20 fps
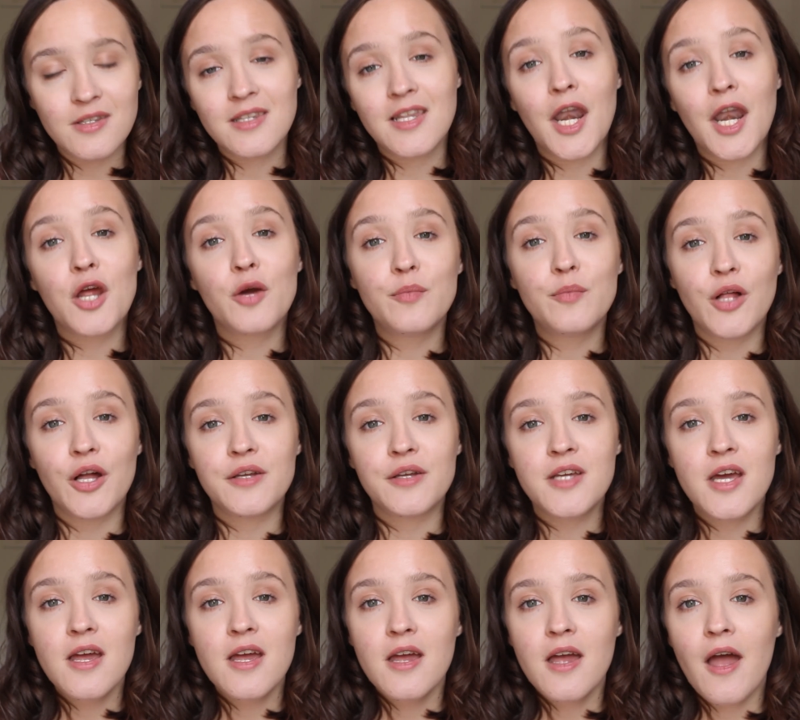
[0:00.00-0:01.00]
And then I upload,
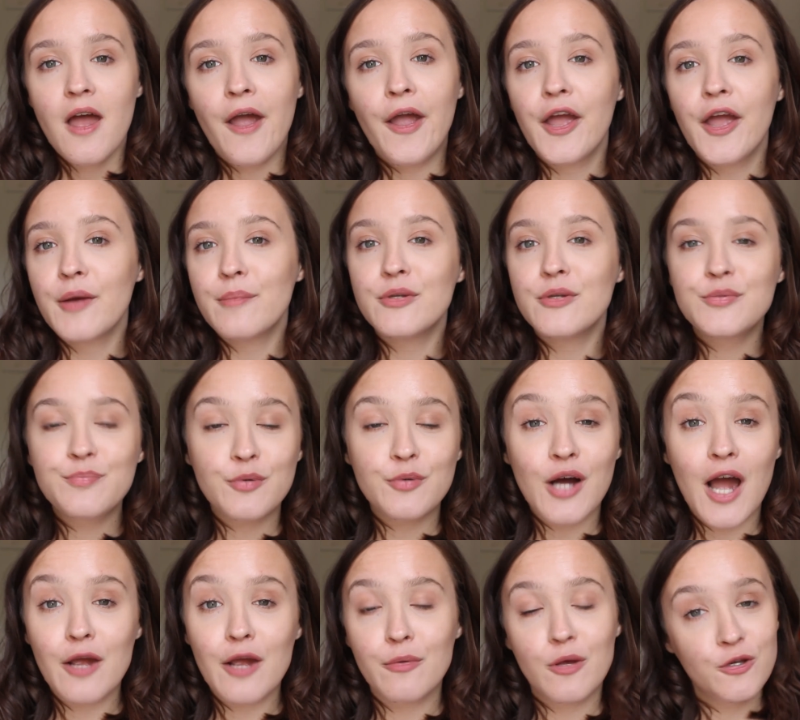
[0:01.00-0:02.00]
but
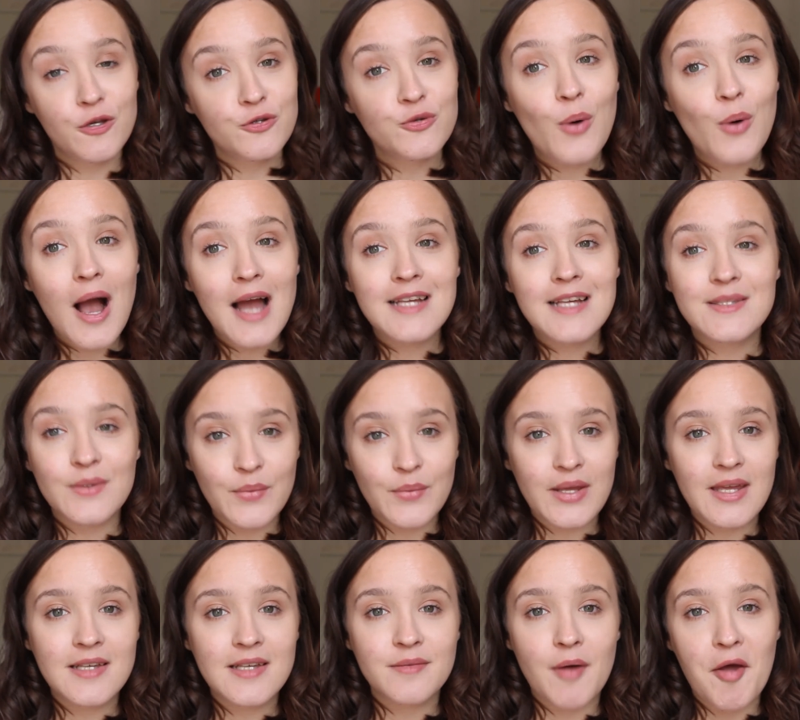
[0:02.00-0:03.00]
I upload twice a
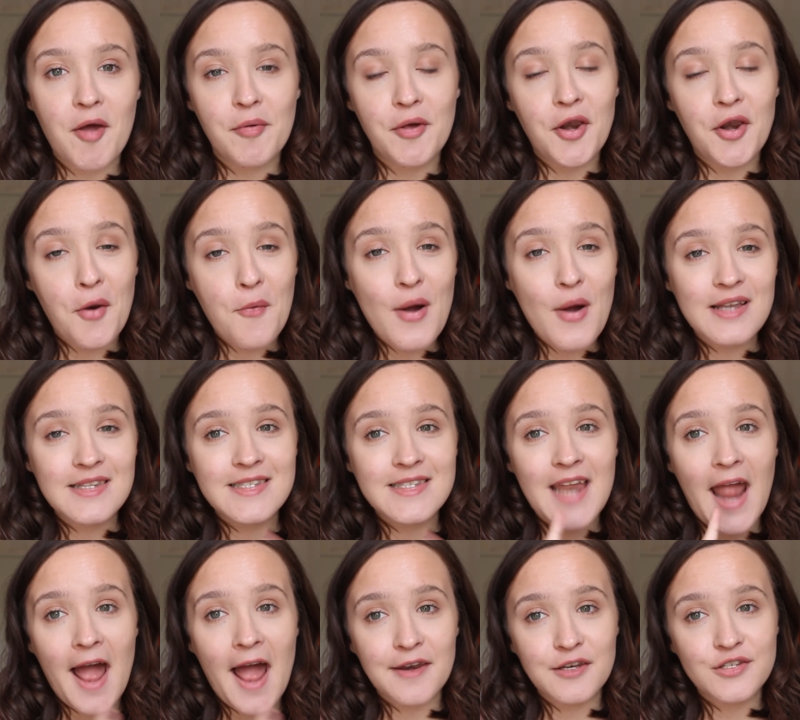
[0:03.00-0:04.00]
week, so I upload on a
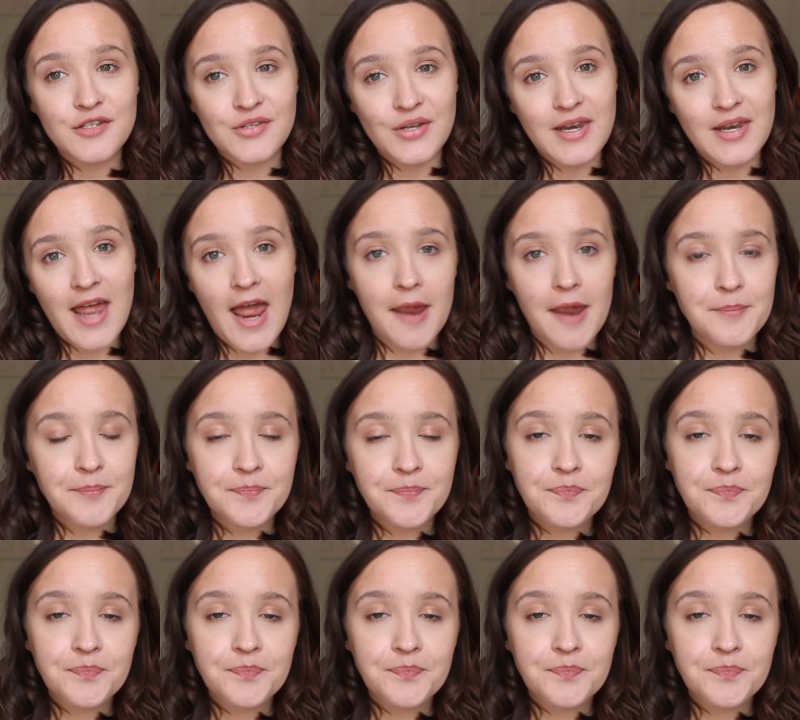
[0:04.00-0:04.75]
Wednesday and a Sunday.